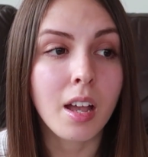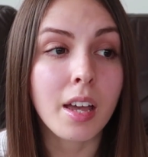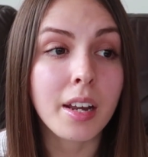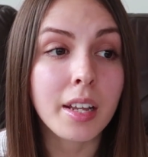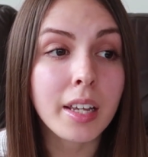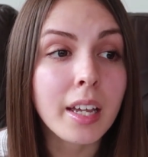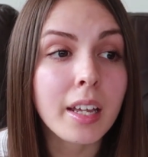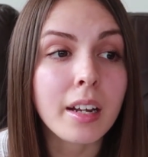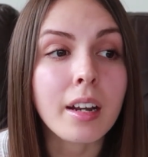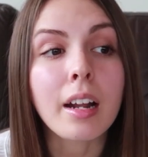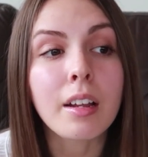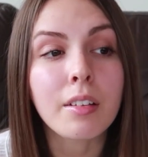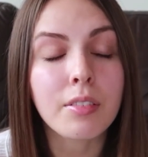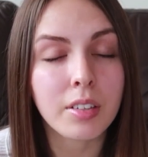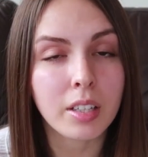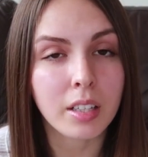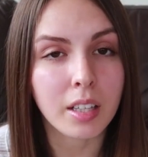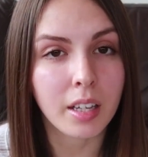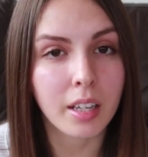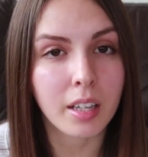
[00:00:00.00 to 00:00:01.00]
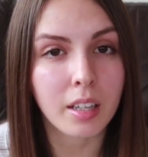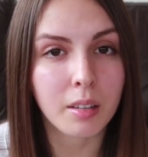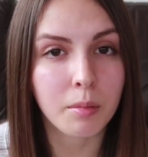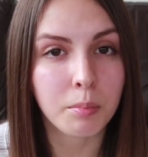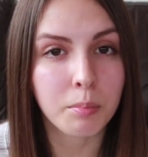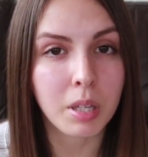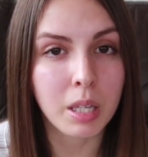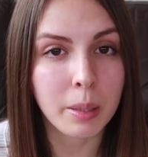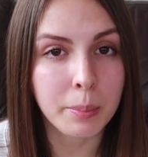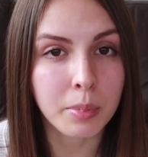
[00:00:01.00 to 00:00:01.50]
again, I feel
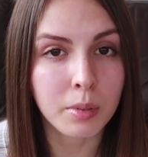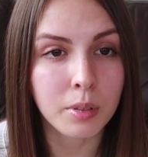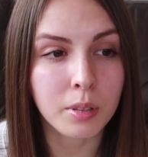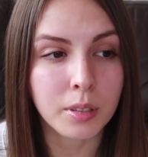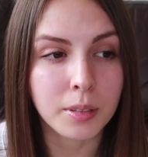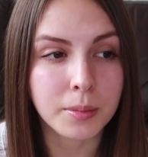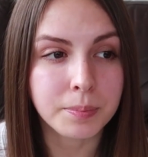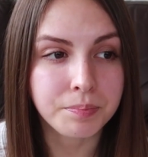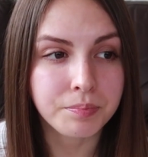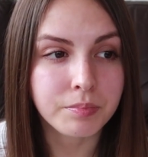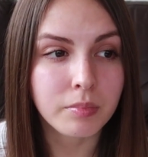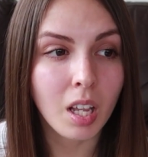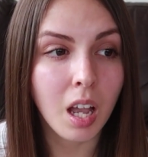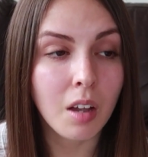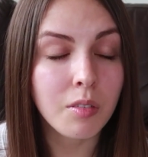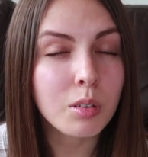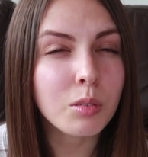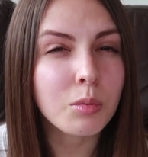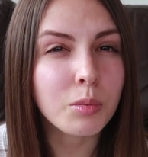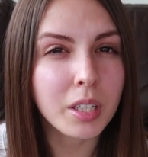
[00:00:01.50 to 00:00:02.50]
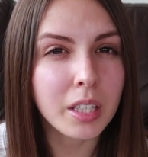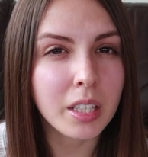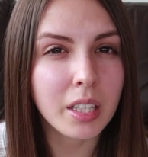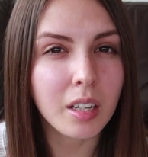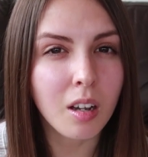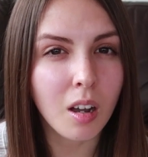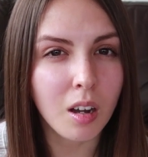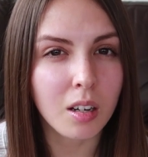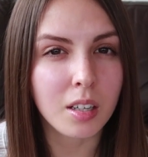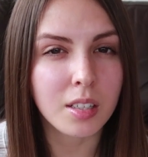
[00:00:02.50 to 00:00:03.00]
like people have a
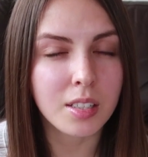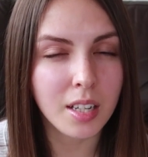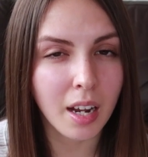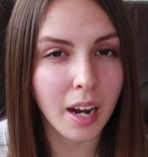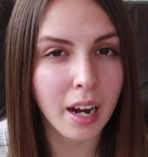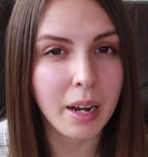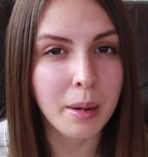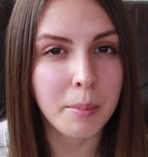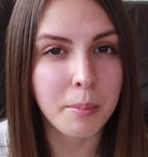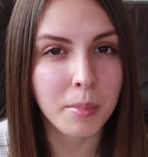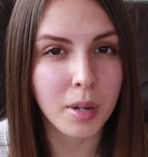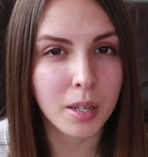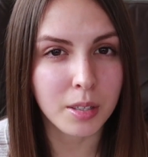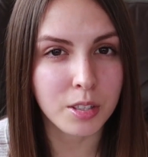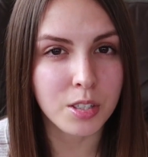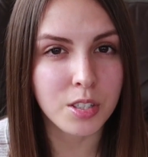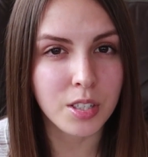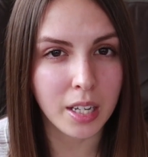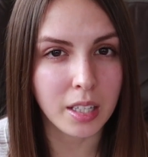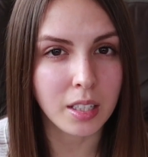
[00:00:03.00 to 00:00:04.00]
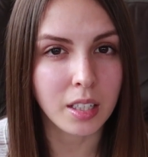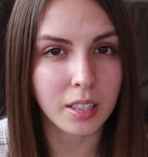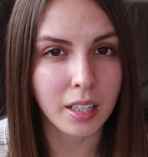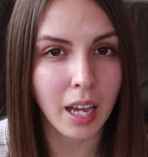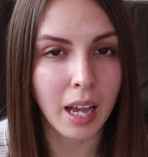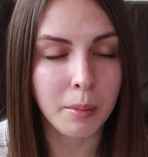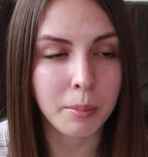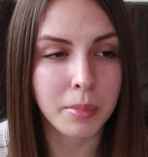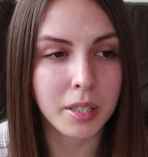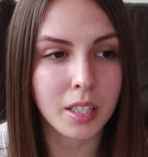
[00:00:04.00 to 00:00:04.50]
really hard time understanding
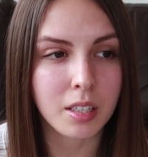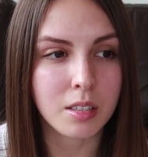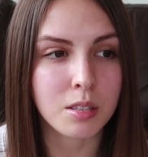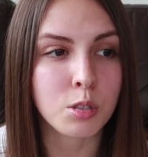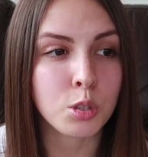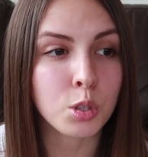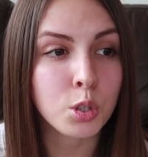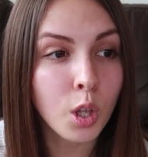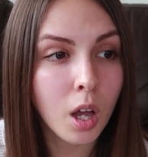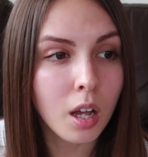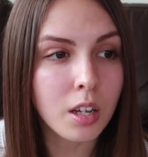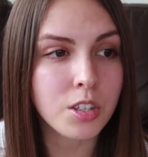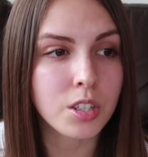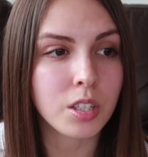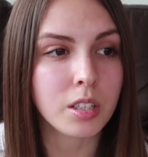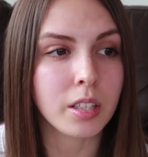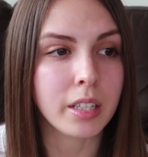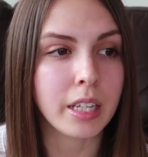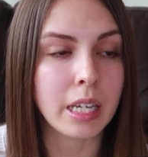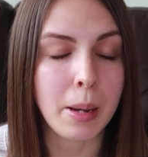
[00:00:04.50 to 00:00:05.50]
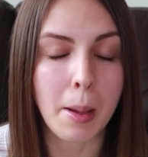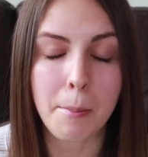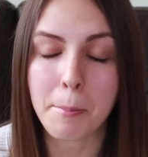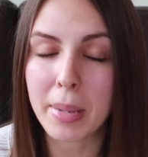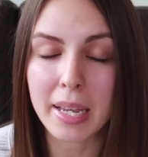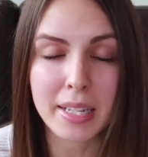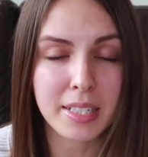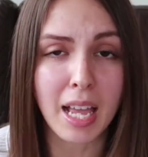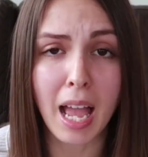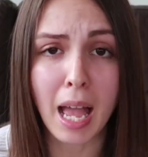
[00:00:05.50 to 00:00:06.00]
that, because logically it
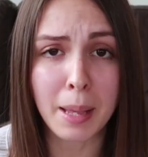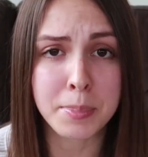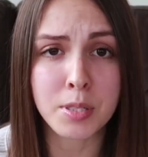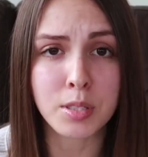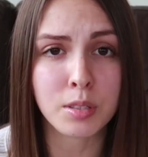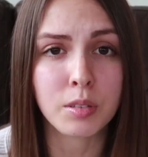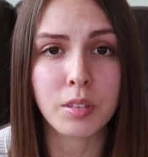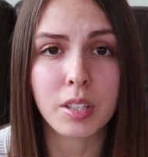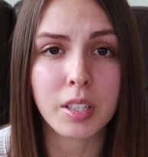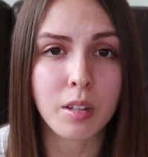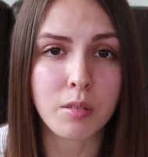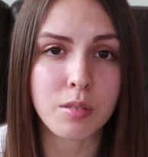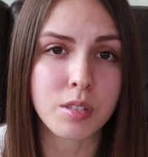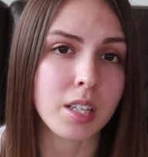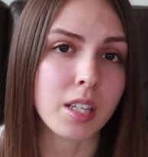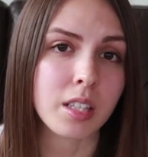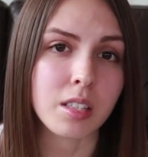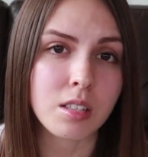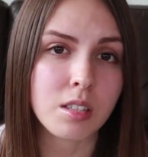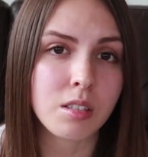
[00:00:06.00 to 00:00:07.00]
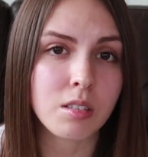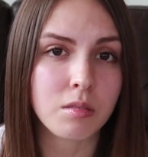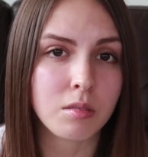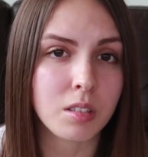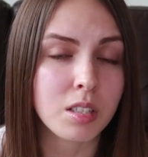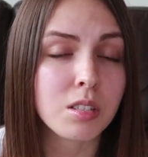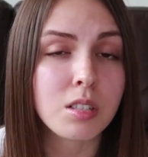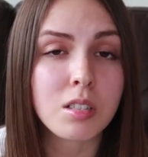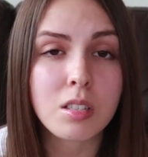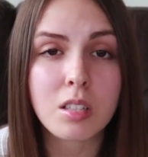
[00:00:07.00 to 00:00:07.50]
makes absolutely no sense. This